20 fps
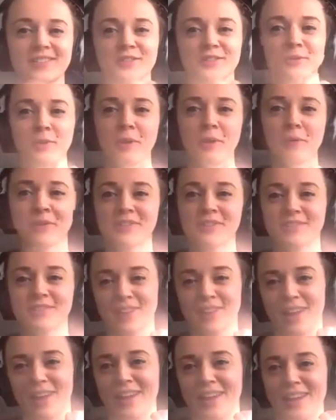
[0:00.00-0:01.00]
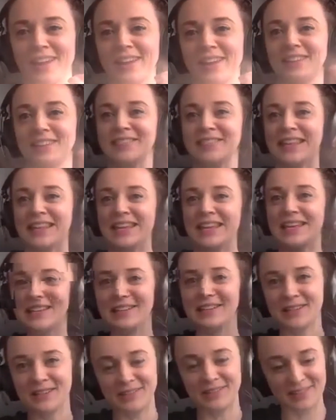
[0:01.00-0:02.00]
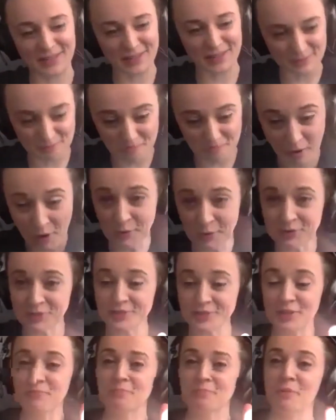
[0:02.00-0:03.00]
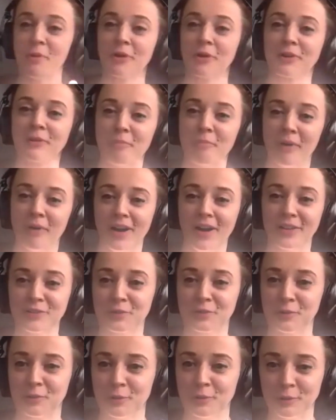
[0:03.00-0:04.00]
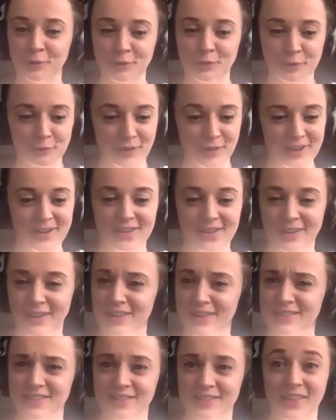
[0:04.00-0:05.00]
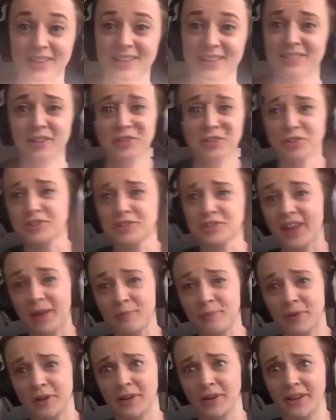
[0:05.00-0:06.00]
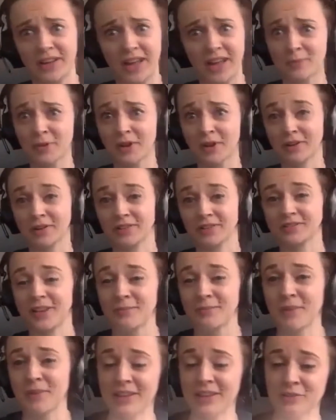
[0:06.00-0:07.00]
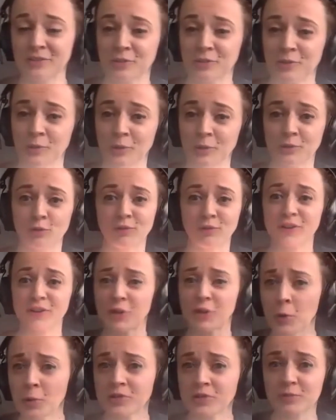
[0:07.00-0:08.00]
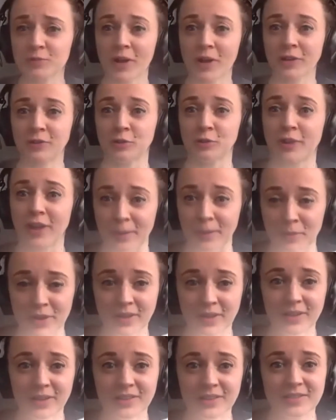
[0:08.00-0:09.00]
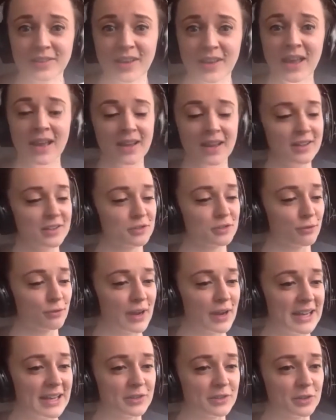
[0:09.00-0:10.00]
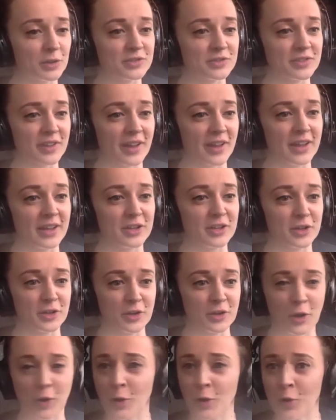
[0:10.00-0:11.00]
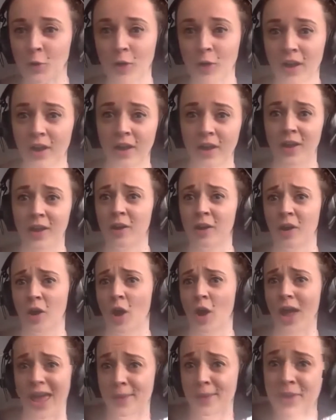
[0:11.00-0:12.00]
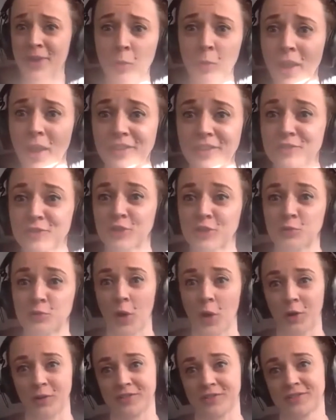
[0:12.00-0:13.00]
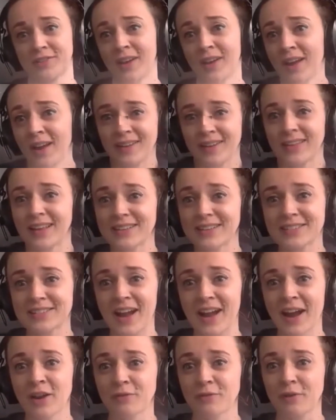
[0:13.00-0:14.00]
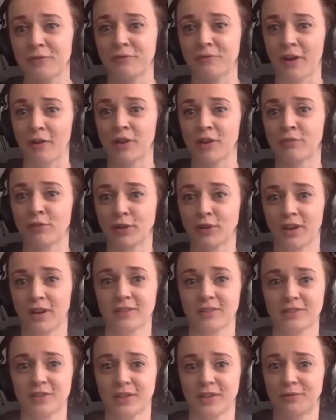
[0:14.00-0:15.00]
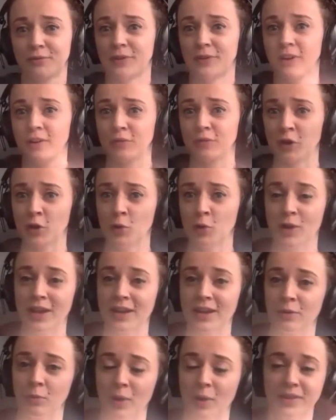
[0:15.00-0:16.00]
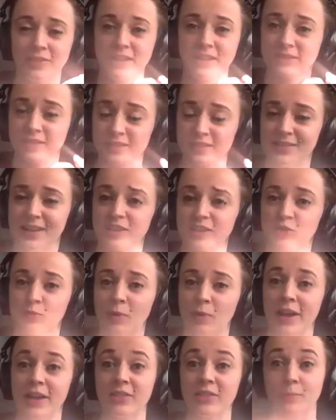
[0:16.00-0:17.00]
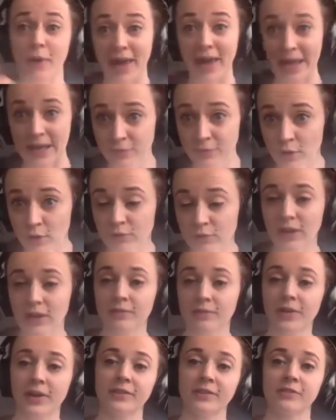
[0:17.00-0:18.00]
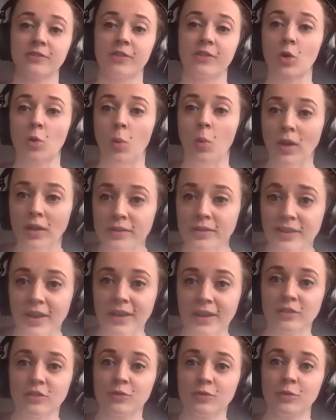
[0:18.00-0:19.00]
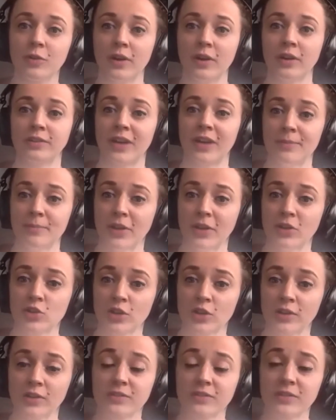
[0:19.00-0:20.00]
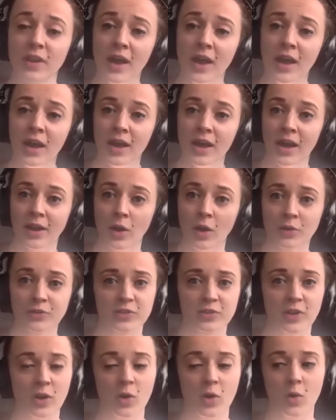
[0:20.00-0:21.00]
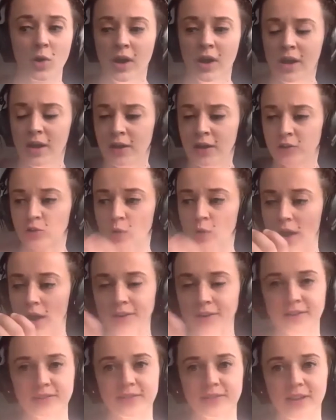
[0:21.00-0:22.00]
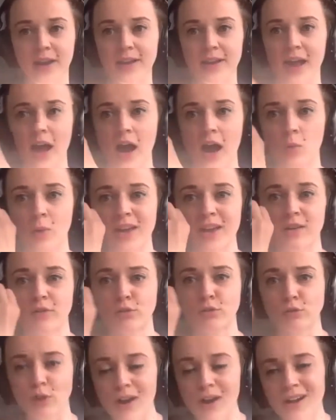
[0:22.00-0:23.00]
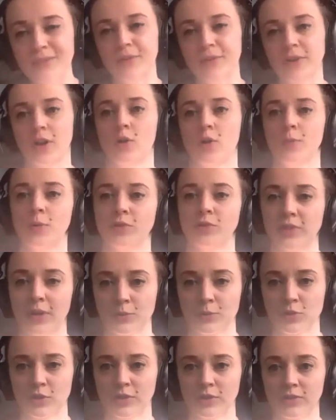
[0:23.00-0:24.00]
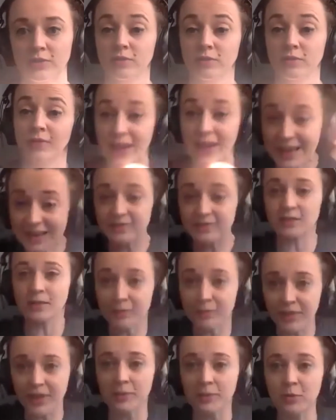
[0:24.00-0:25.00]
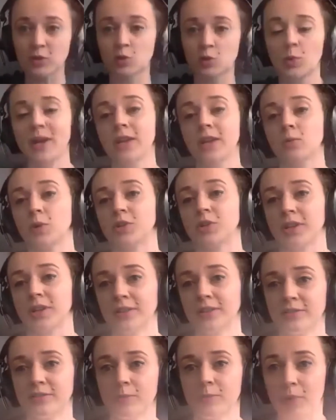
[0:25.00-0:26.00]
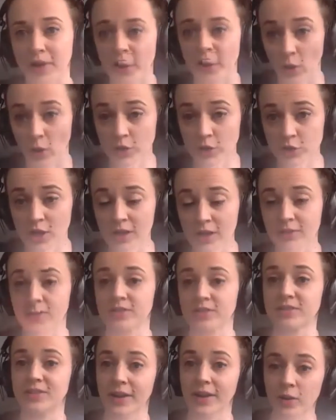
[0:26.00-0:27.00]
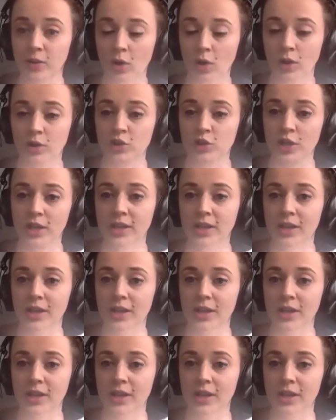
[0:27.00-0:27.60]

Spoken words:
is where I would say the most important part to recognize is that it's not just chemicals. I mean, to reduce smell to chemicals is really to say, you know, Hemingway is just words. That's kind of a very reductive view in a way that doesn't explain the behavioral relevance, the qualitative dimensions, and also to understand how we arrive at our perceptions. There is something in between, which is the biology, the psychology,